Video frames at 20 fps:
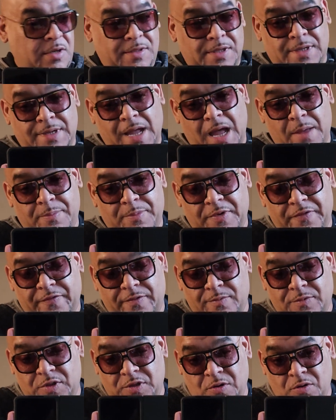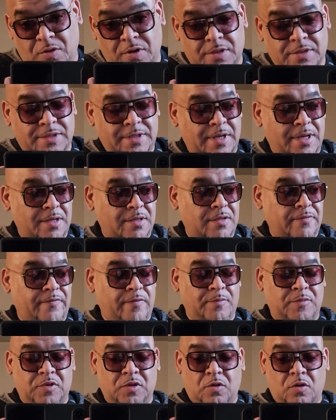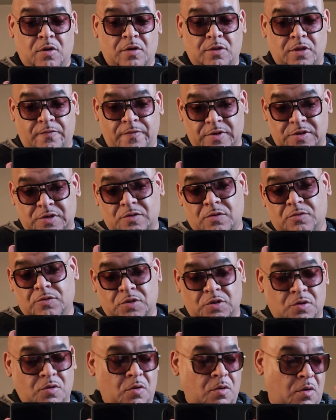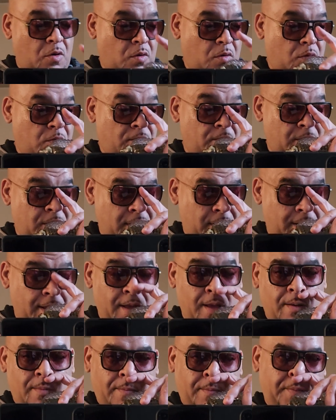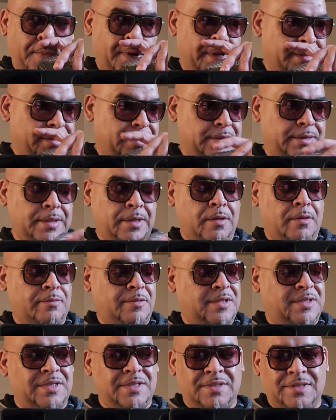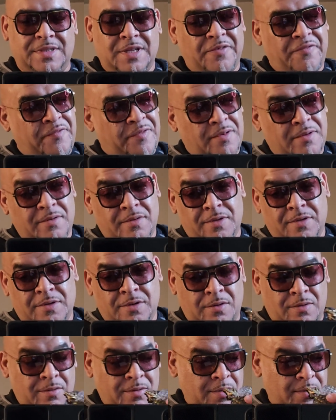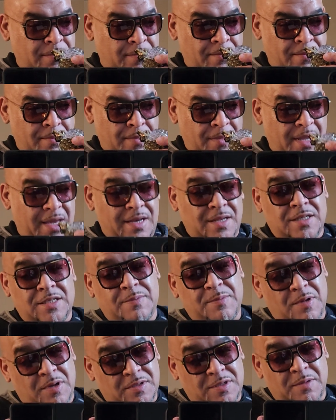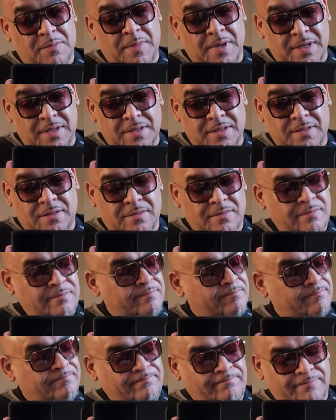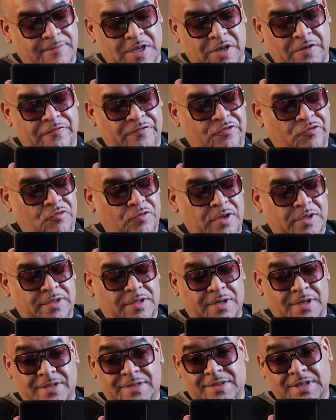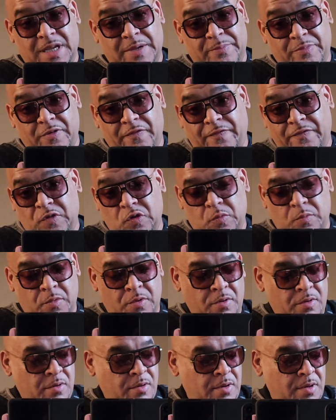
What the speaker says: they copied from Dior Intent, from Dior, the original Dior Homme, but still, this is different, you know, and it smells amazing. It truly does. Same perfumer.